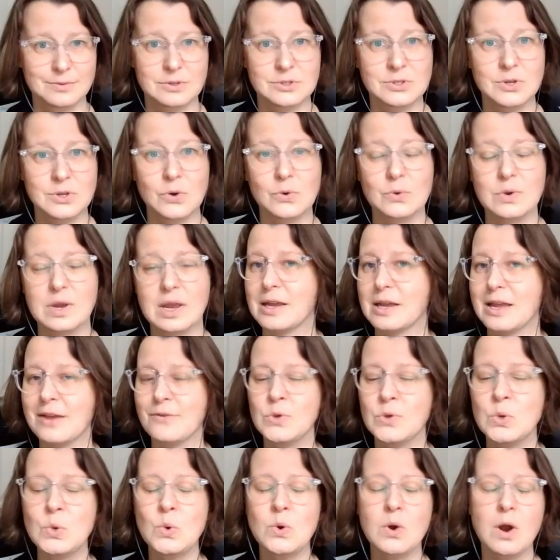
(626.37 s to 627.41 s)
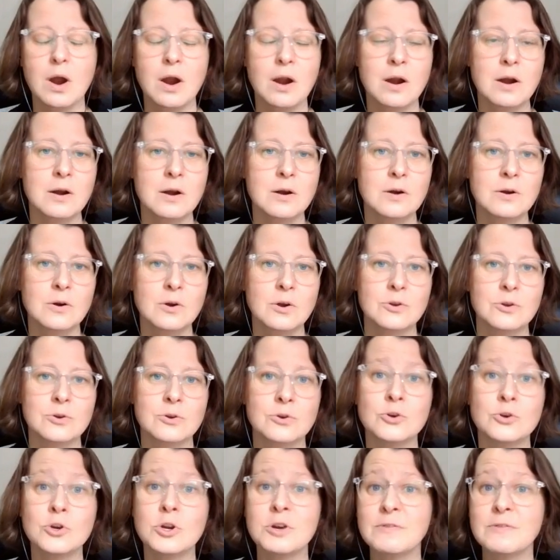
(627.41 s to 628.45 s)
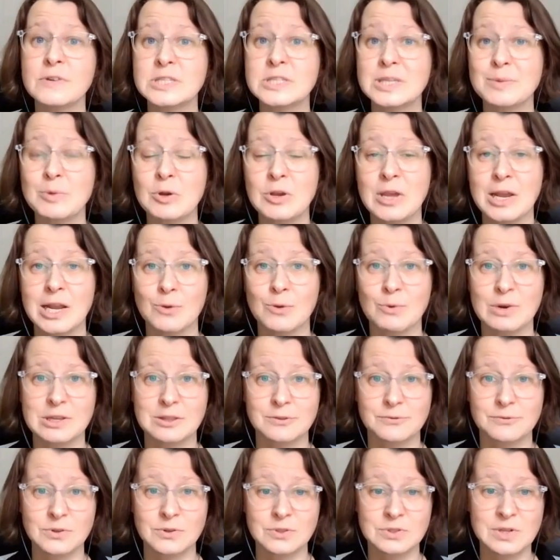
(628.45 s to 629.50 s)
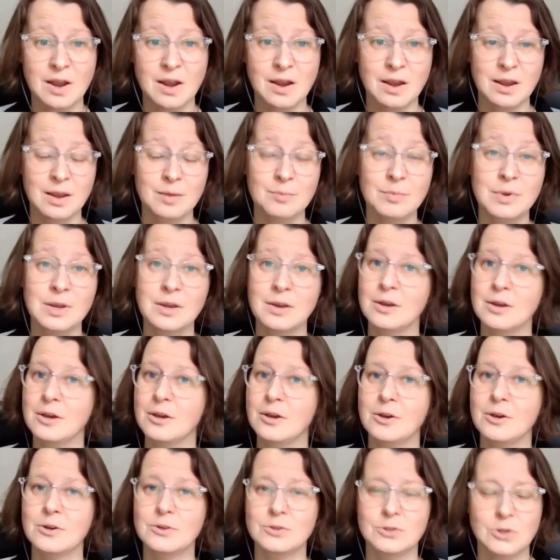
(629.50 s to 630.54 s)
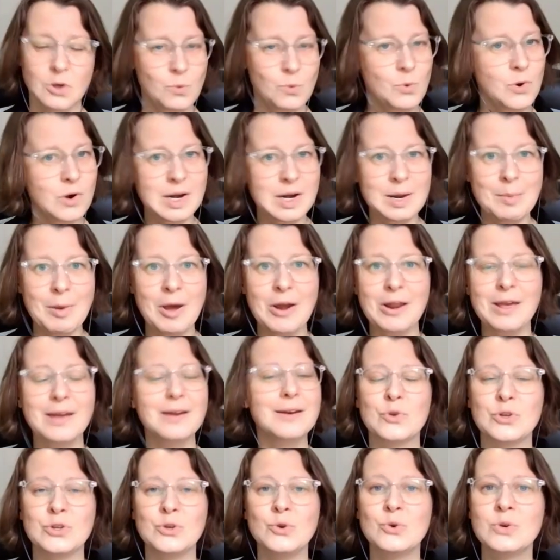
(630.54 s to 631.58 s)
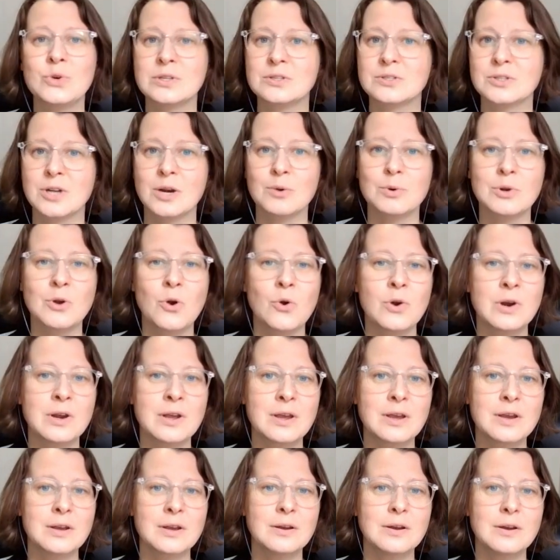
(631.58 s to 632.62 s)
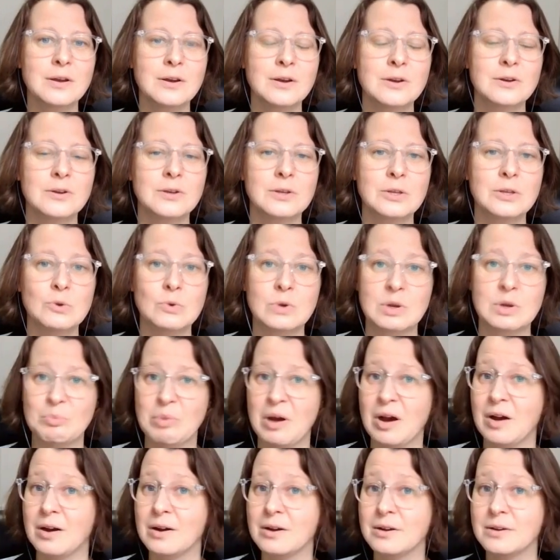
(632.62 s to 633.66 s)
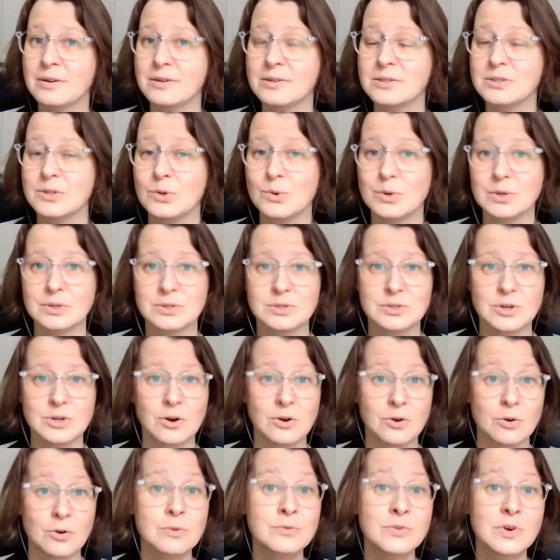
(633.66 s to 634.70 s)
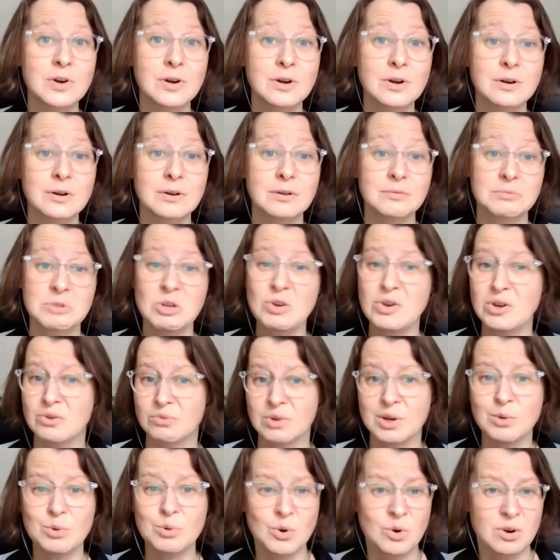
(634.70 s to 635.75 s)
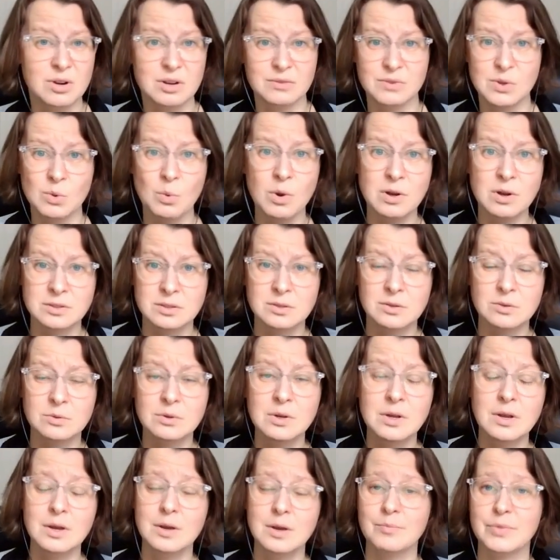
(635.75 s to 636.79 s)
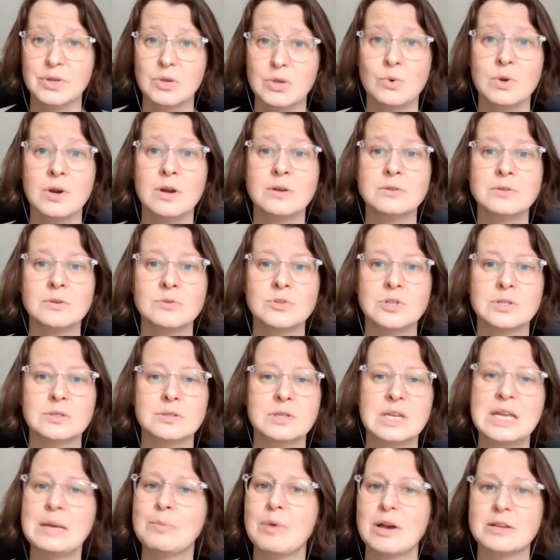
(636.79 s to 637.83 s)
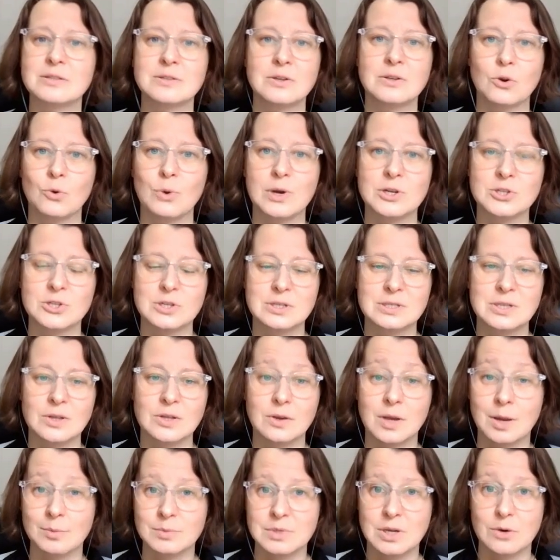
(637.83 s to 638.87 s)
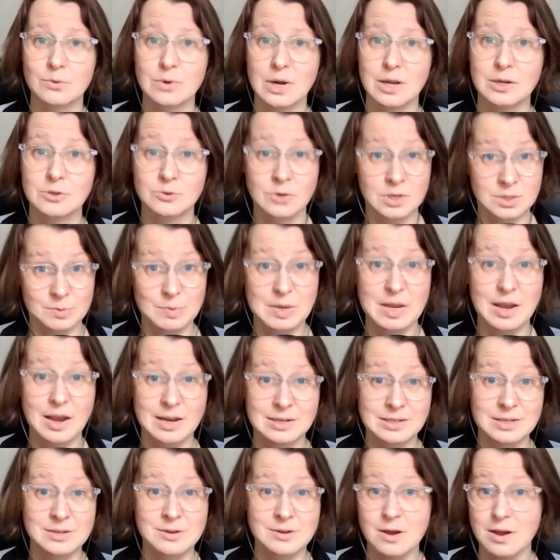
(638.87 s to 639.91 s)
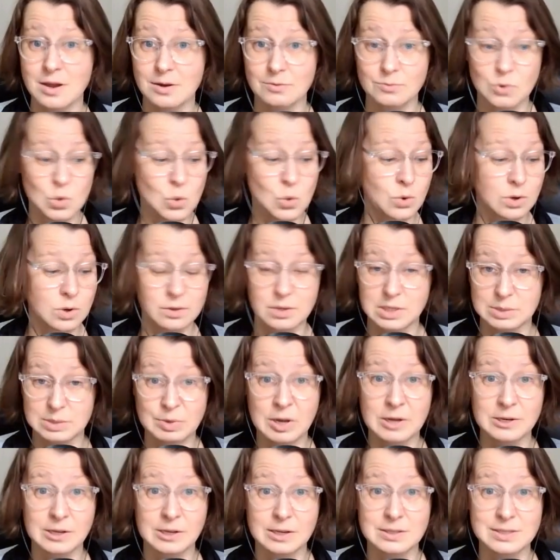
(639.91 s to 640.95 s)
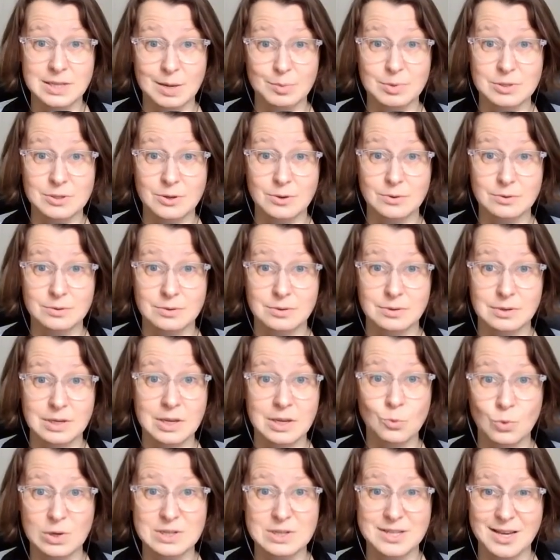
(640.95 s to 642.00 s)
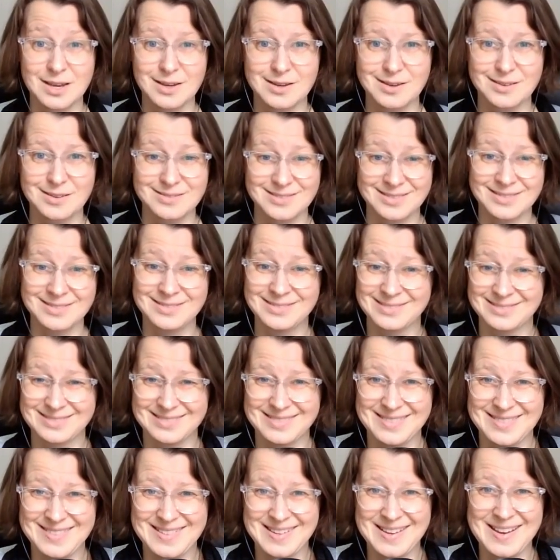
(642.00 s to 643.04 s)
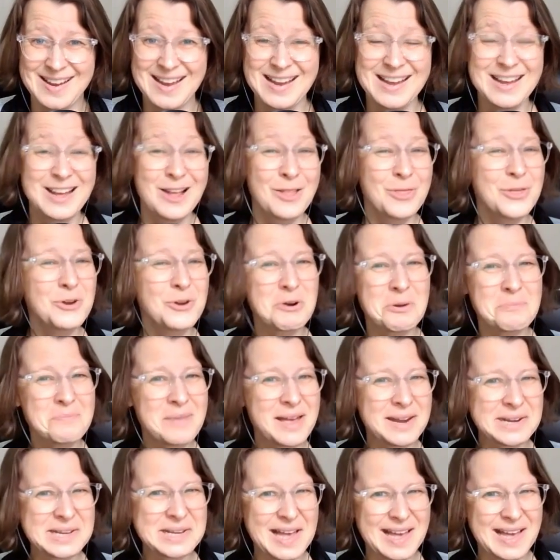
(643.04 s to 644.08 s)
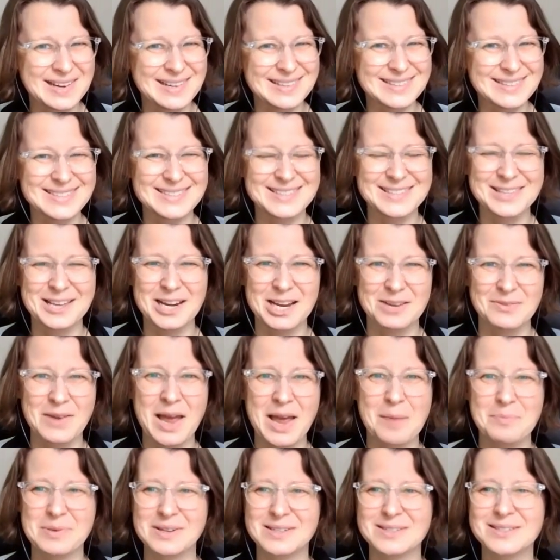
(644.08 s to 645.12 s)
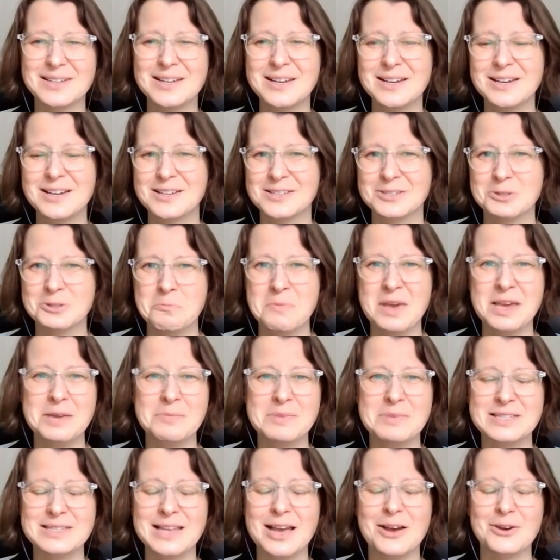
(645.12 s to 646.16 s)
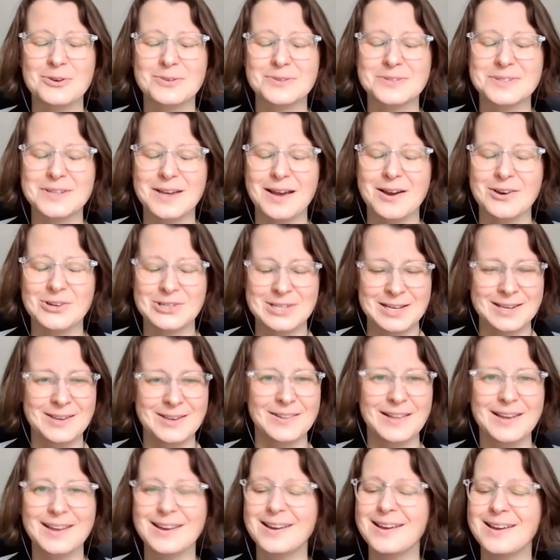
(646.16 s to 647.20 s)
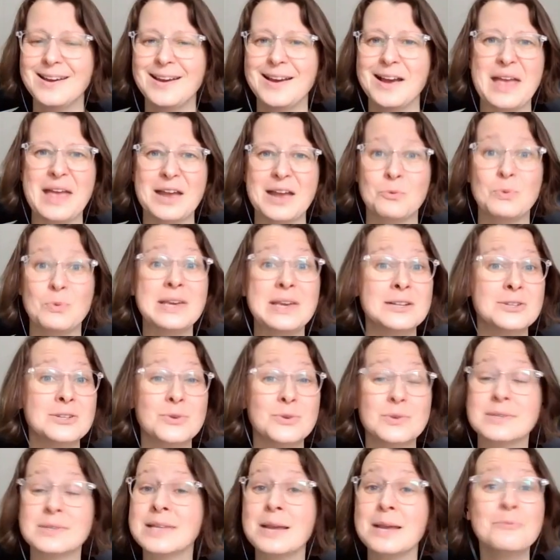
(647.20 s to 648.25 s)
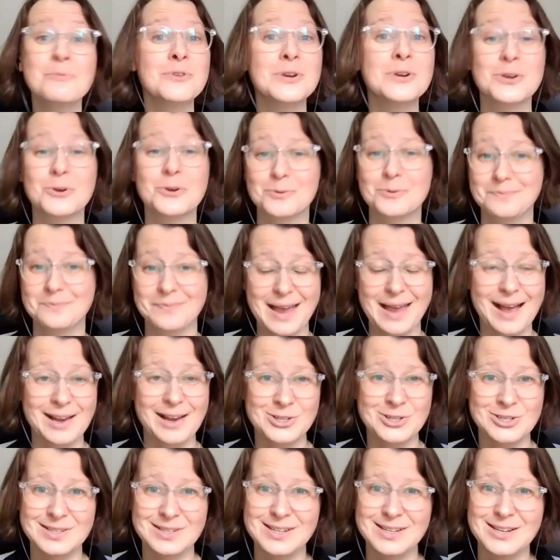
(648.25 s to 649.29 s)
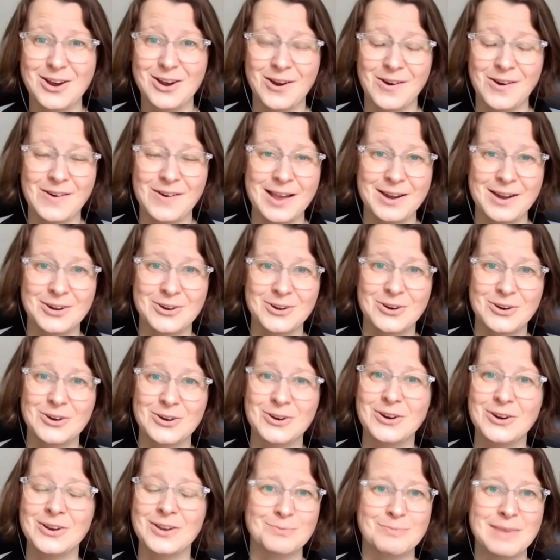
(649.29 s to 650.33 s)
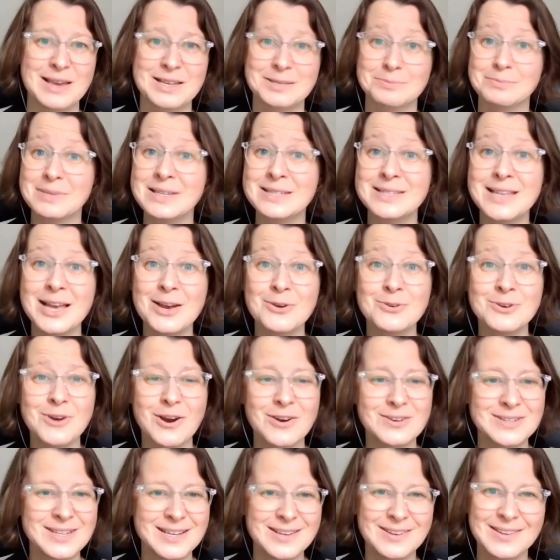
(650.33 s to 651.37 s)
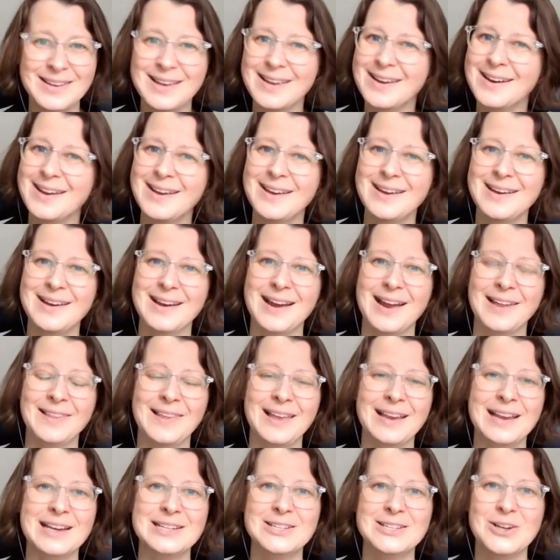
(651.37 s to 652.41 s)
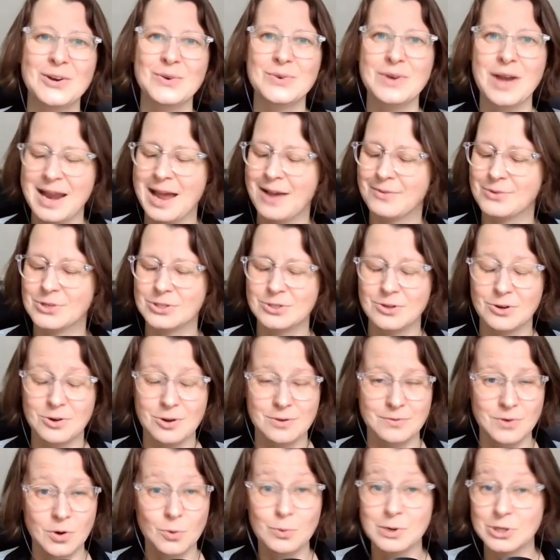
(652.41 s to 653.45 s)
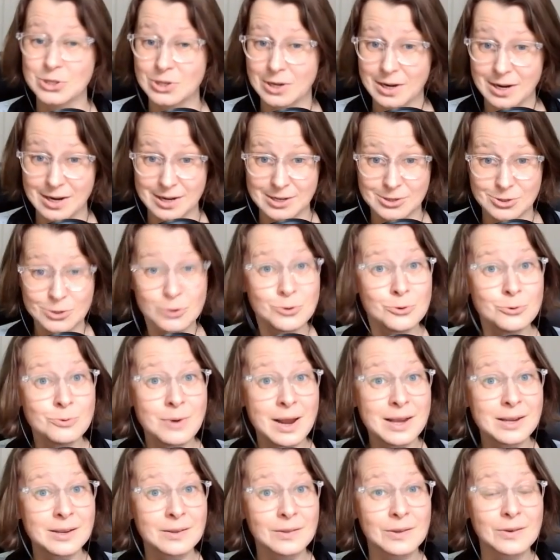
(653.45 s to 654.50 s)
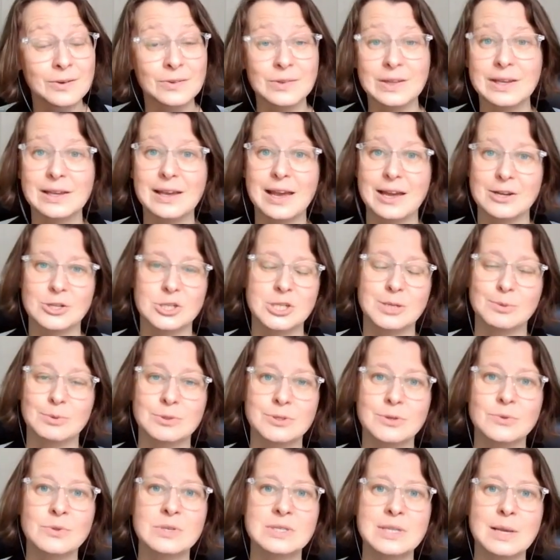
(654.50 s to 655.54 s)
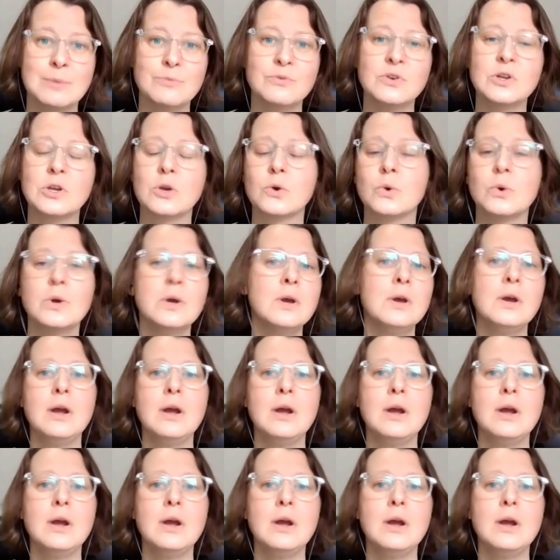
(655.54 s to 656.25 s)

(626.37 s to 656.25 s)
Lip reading: So if you are nervous about getting it right the first time, don't worry about it. You can start recording. You can pause, you can start over, you can re-record if you want to, but you can also just keep asking your question until it comes out right. Trust me, I did not record this podcast episode in one take. There are many edits that have happened to make me sound articulate, and we can do the same for you. Ashley, our editor, makes me sound articulate and like I don't have to start over, which I do regularly, and she will do the same for you.